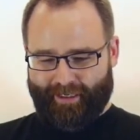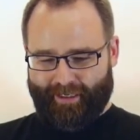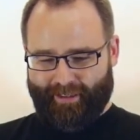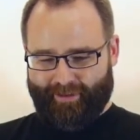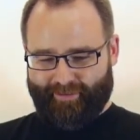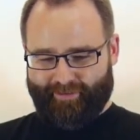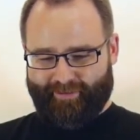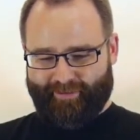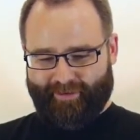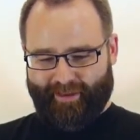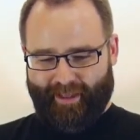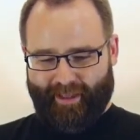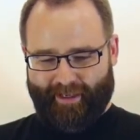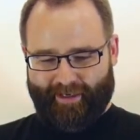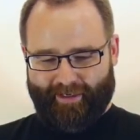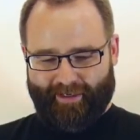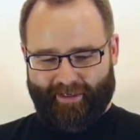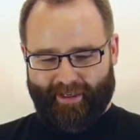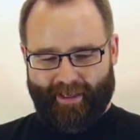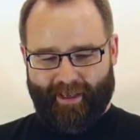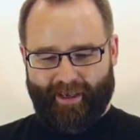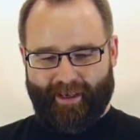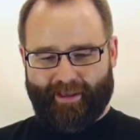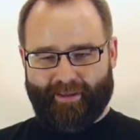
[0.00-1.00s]
Instead,
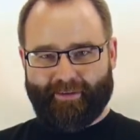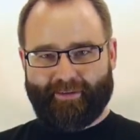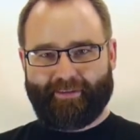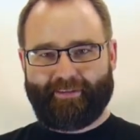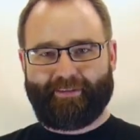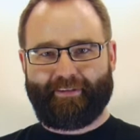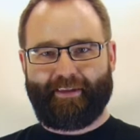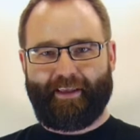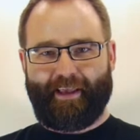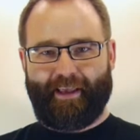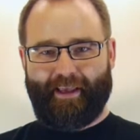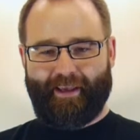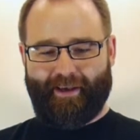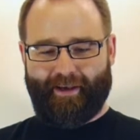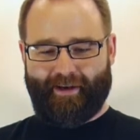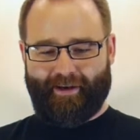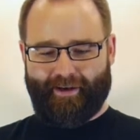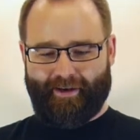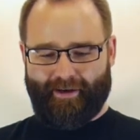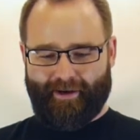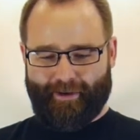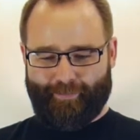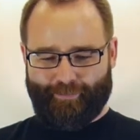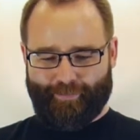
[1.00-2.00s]
it has a
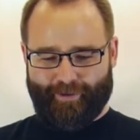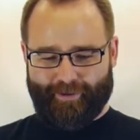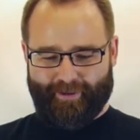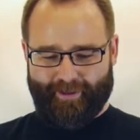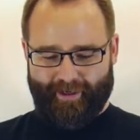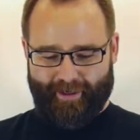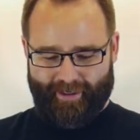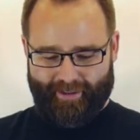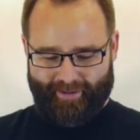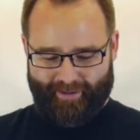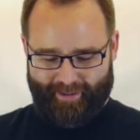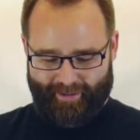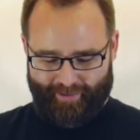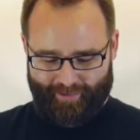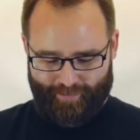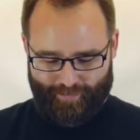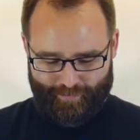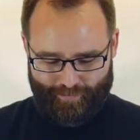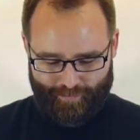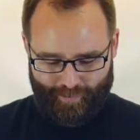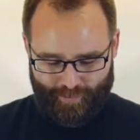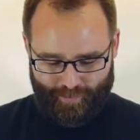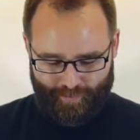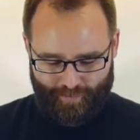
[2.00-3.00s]
upper die that
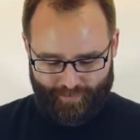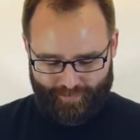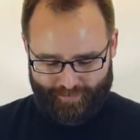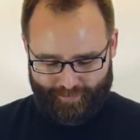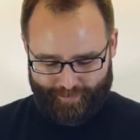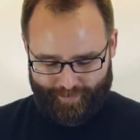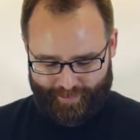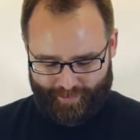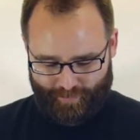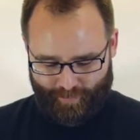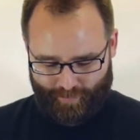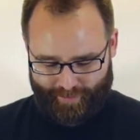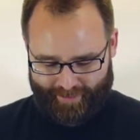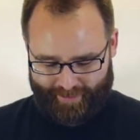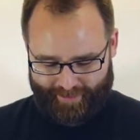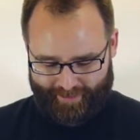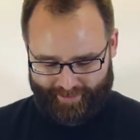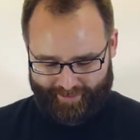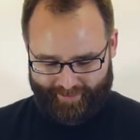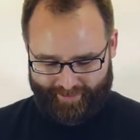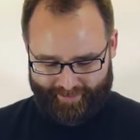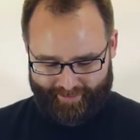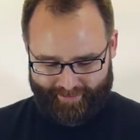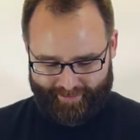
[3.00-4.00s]
you move
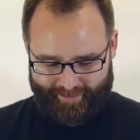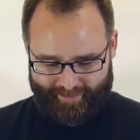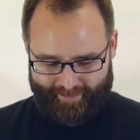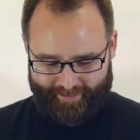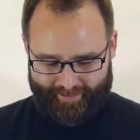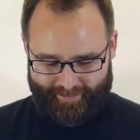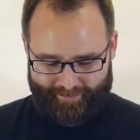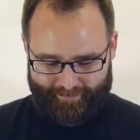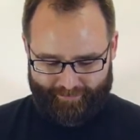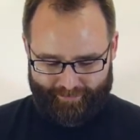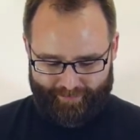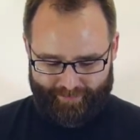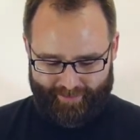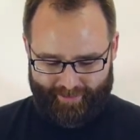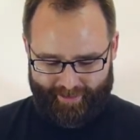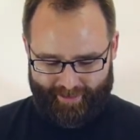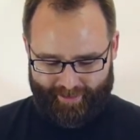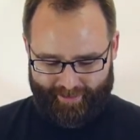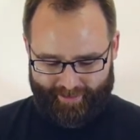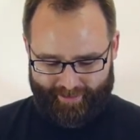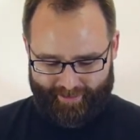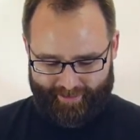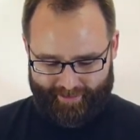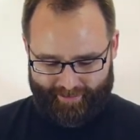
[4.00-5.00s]
between
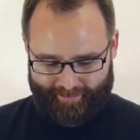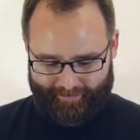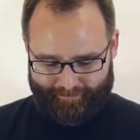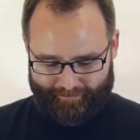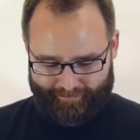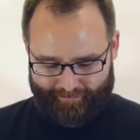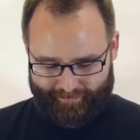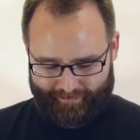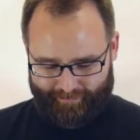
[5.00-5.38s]
the